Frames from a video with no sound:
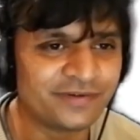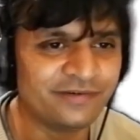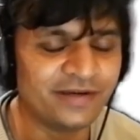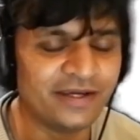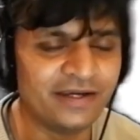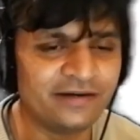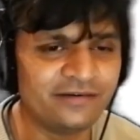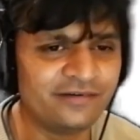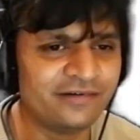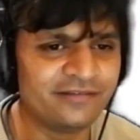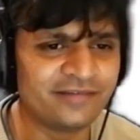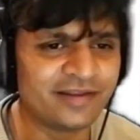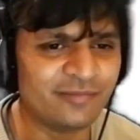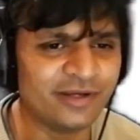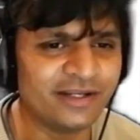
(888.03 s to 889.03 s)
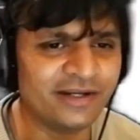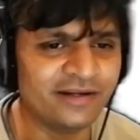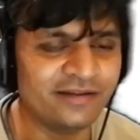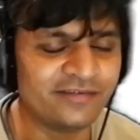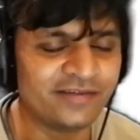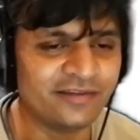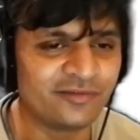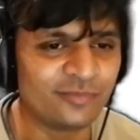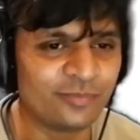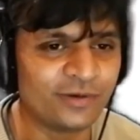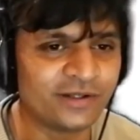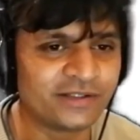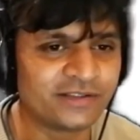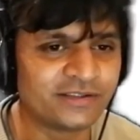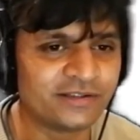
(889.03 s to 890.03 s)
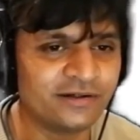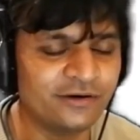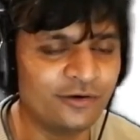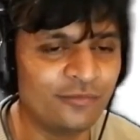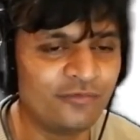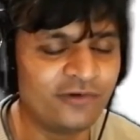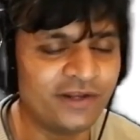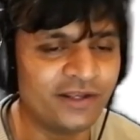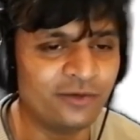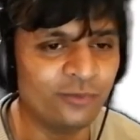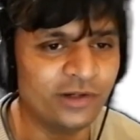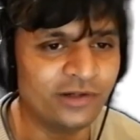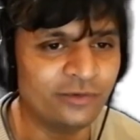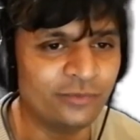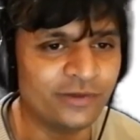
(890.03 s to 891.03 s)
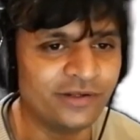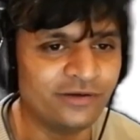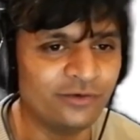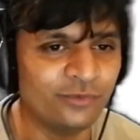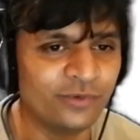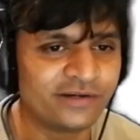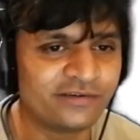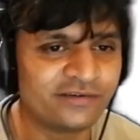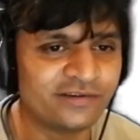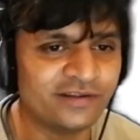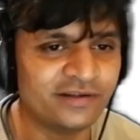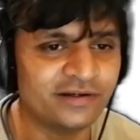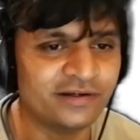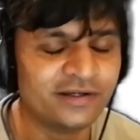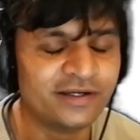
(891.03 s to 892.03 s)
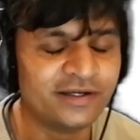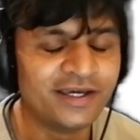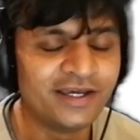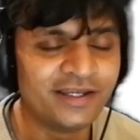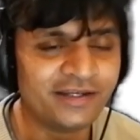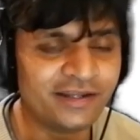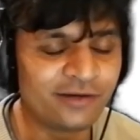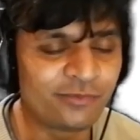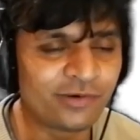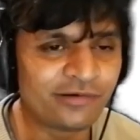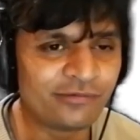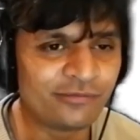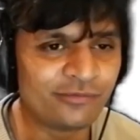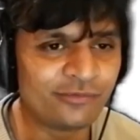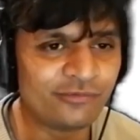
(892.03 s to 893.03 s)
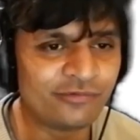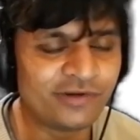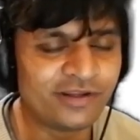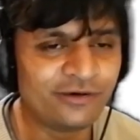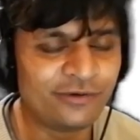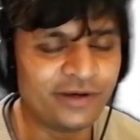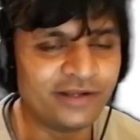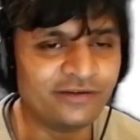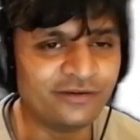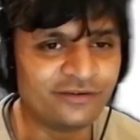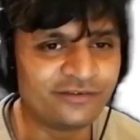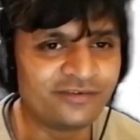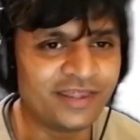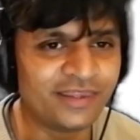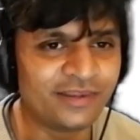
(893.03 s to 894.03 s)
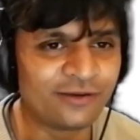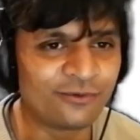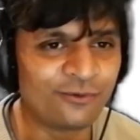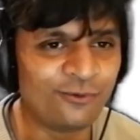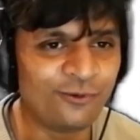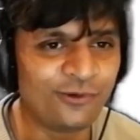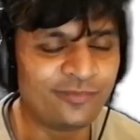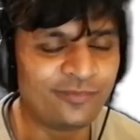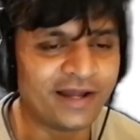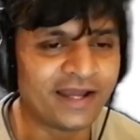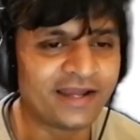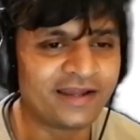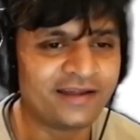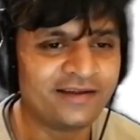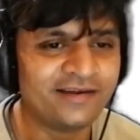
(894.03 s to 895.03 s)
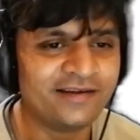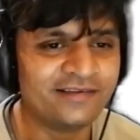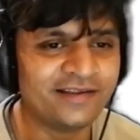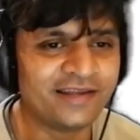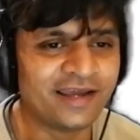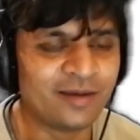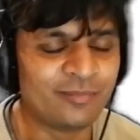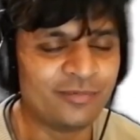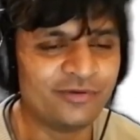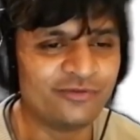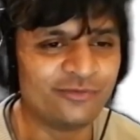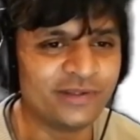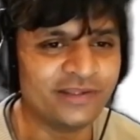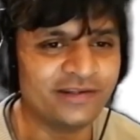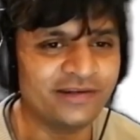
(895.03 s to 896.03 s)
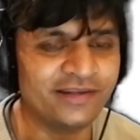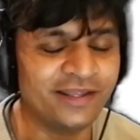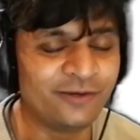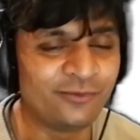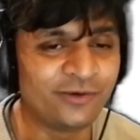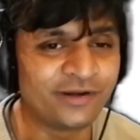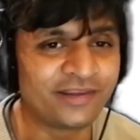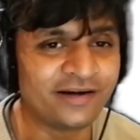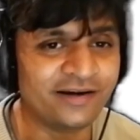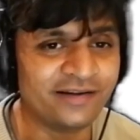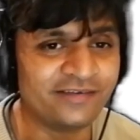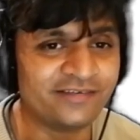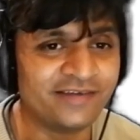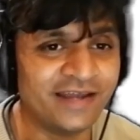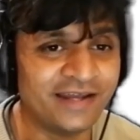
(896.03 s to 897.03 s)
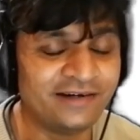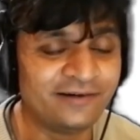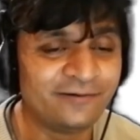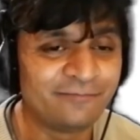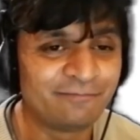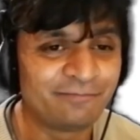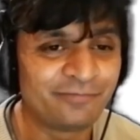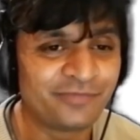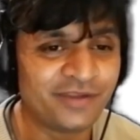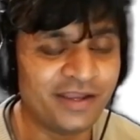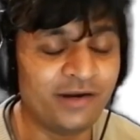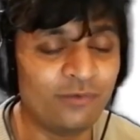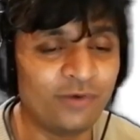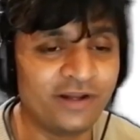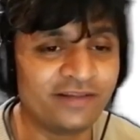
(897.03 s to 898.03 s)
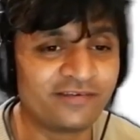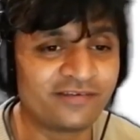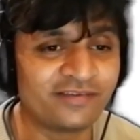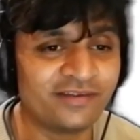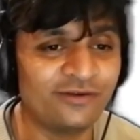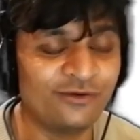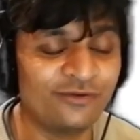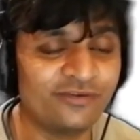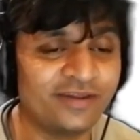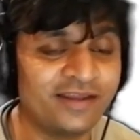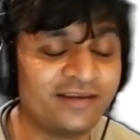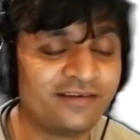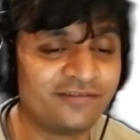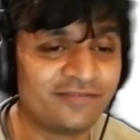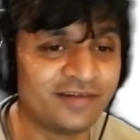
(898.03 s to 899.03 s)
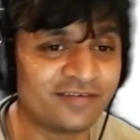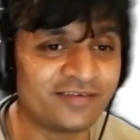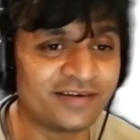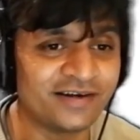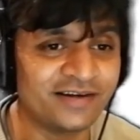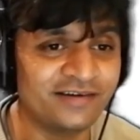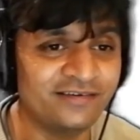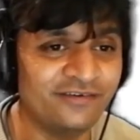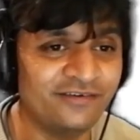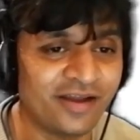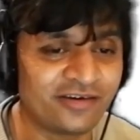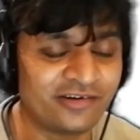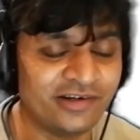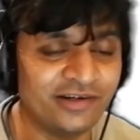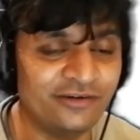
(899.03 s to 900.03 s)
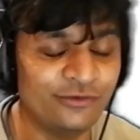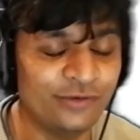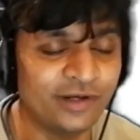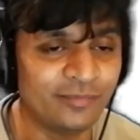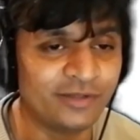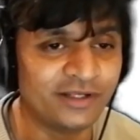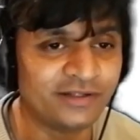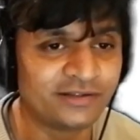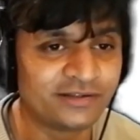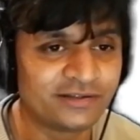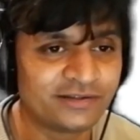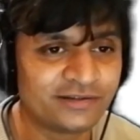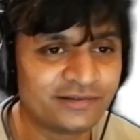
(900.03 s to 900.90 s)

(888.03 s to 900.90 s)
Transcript: Okay, I don't know if that made any sense, but hopefully it will when you watch the networking video and you see the callback that happens when the network thread is done. and wants the user interface thread to actually do an update.